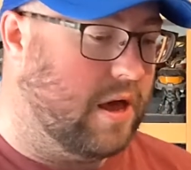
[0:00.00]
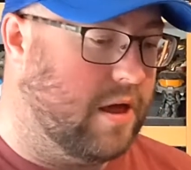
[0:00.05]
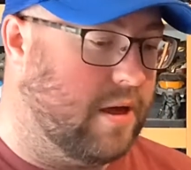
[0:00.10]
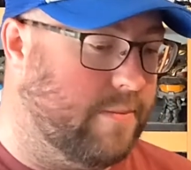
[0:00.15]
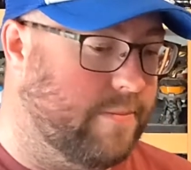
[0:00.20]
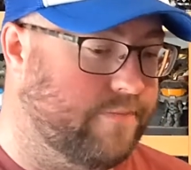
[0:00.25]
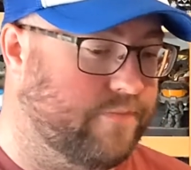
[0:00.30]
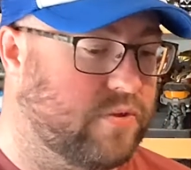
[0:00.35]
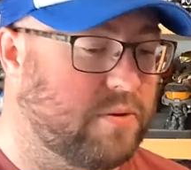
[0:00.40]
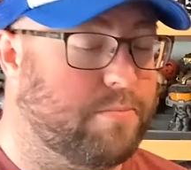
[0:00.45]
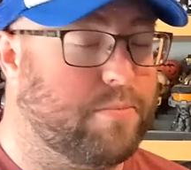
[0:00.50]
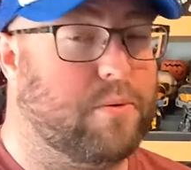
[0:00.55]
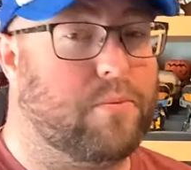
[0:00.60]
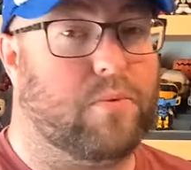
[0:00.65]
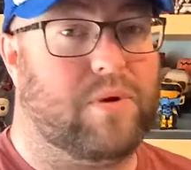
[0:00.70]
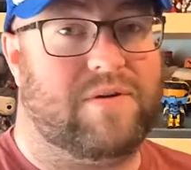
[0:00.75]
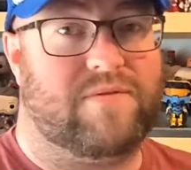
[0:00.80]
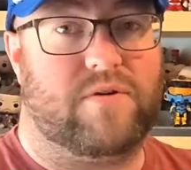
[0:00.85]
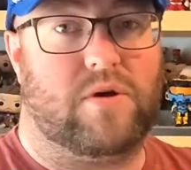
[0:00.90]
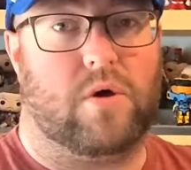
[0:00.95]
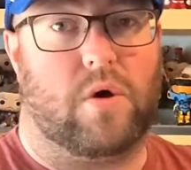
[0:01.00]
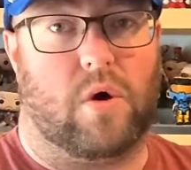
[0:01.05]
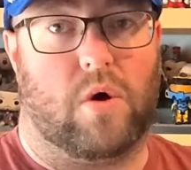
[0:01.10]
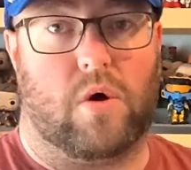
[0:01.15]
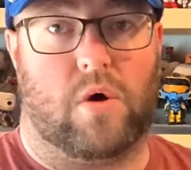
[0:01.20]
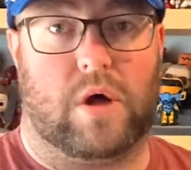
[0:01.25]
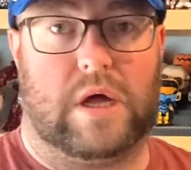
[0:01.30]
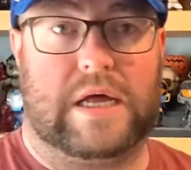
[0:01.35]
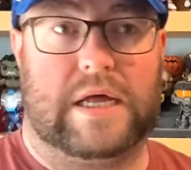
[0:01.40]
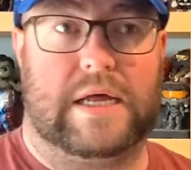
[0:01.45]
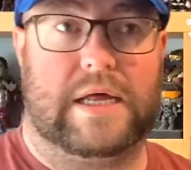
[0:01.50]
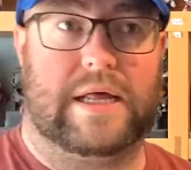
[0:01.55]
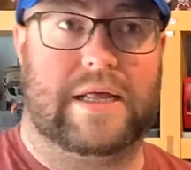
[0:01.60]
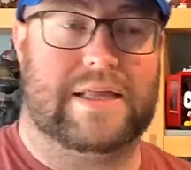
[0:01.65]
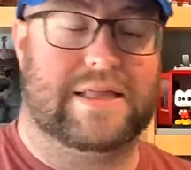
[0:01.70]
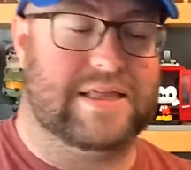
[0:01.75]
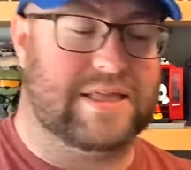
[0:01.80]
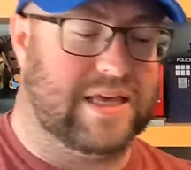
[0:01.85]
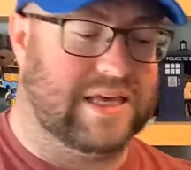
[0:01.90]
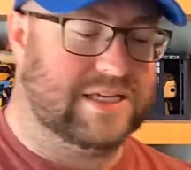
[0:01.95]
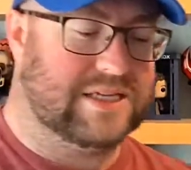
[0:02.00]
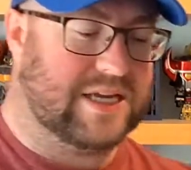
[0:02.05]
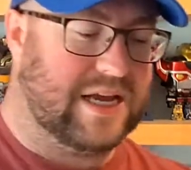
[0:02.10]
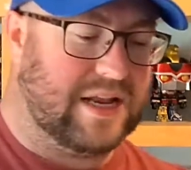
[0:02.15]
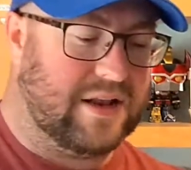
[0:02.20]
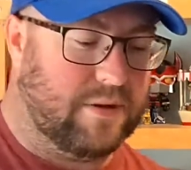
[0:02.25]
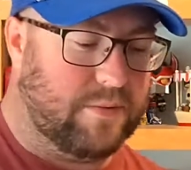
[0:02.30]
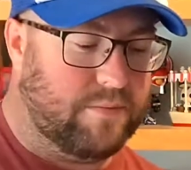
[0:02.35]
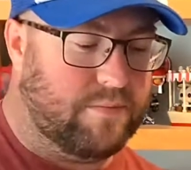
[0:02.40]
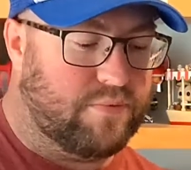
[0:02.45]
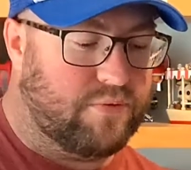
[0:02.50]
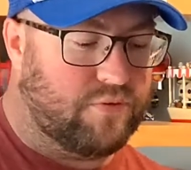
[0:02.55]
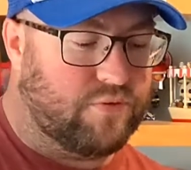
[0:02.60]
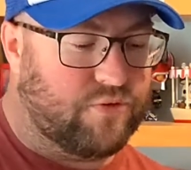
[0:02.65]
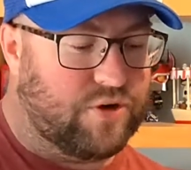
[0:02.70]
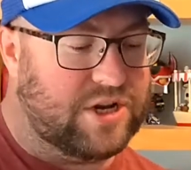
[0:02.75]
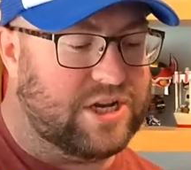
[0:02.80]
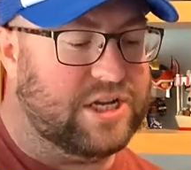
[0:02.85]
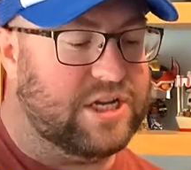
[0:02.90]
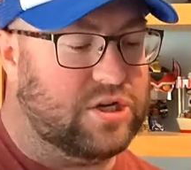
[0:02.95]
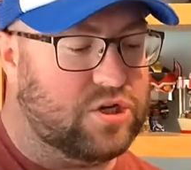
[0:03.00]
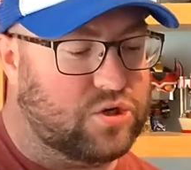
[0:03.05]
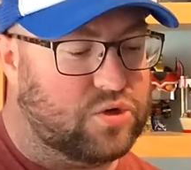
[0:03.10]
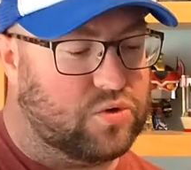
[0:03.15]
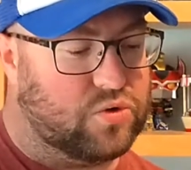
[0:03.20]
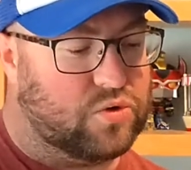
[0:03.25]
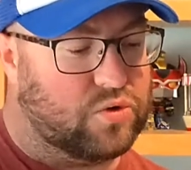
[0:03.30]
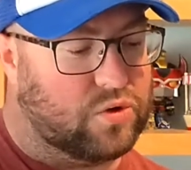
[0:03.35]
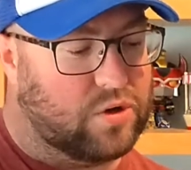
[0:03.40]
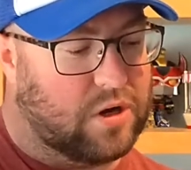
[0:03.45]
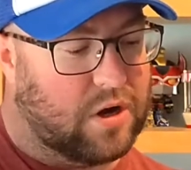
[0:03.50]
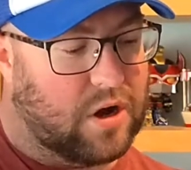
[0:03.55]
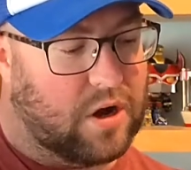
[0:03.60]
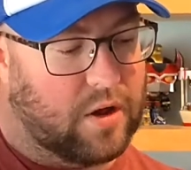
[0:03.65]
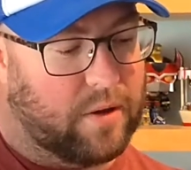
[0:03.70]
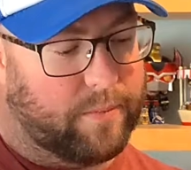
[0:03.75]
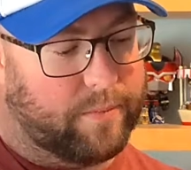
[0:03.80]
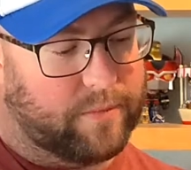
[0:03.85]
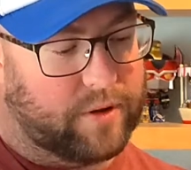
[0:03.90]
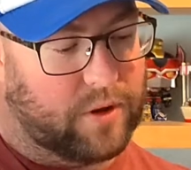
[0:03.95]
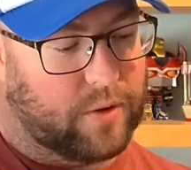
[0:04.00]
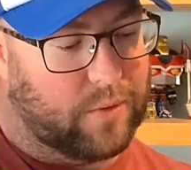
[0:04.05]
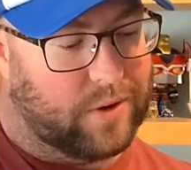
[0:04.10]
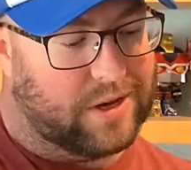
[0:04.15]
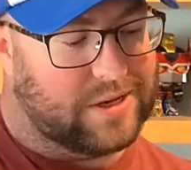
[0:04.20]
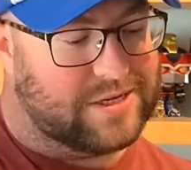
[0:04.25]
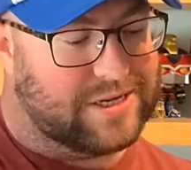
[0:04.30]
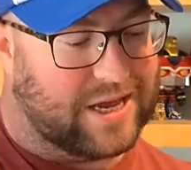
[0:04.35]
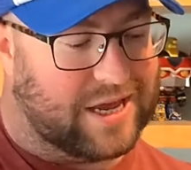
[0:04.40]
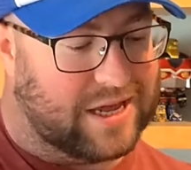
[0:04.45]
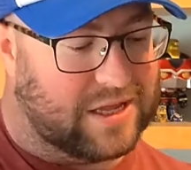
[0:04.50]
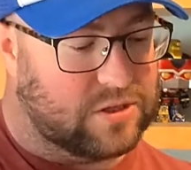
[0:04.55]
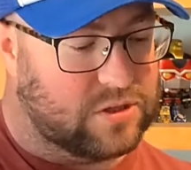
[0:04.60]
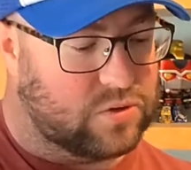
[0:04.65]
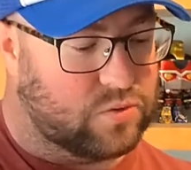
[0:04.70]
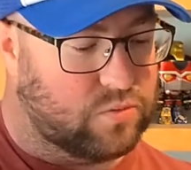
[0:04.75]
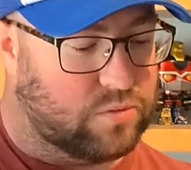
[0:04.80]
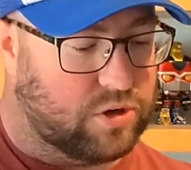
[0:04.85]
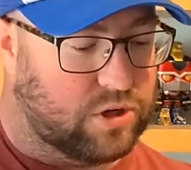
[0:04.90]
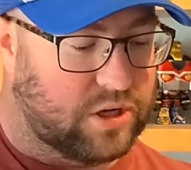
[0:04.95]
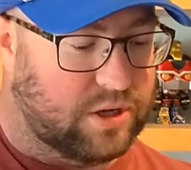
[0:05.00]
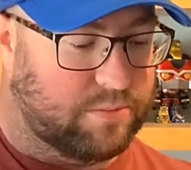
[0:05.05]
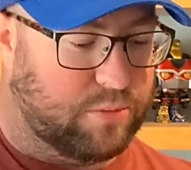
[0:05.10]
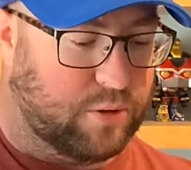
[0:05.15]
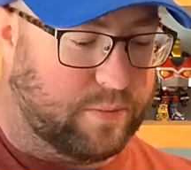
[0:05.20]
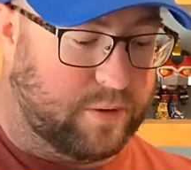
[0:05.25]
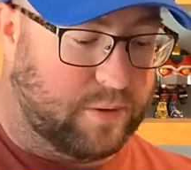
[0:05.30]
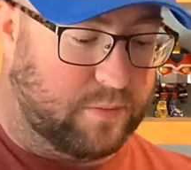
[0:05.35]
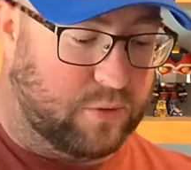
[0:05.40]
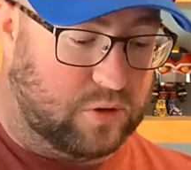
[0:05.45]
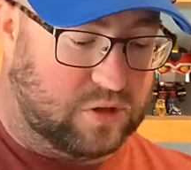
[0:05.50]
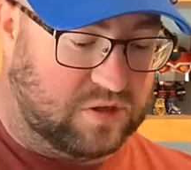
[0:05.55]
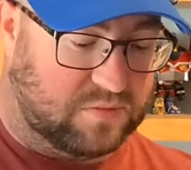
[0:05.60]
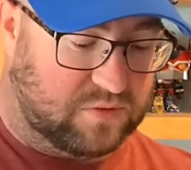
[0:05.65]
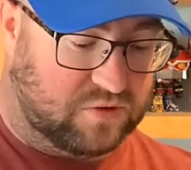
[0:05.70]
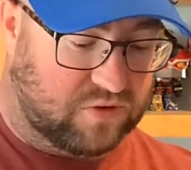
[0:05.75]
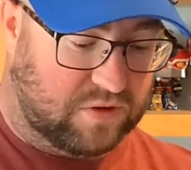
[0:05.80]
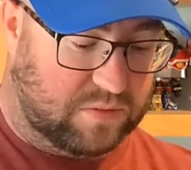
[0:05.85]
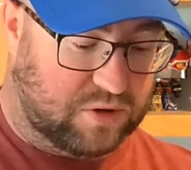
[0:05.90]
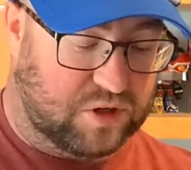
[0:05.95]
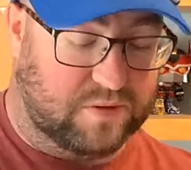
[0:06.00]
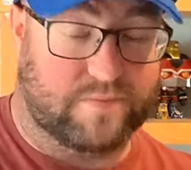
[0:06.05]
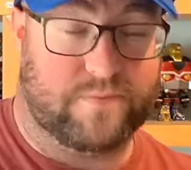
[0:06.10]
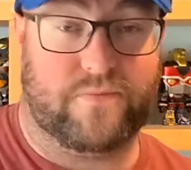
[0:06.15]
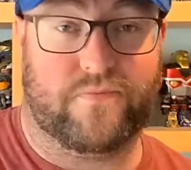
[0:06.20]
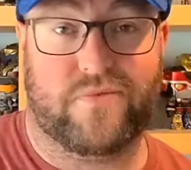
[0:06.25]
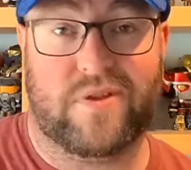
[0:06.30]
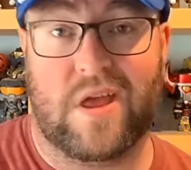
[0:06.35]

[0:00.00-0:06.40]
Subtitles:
But we've got this, and I'm pretty sure I'm going to cancel my Popular Box subscription.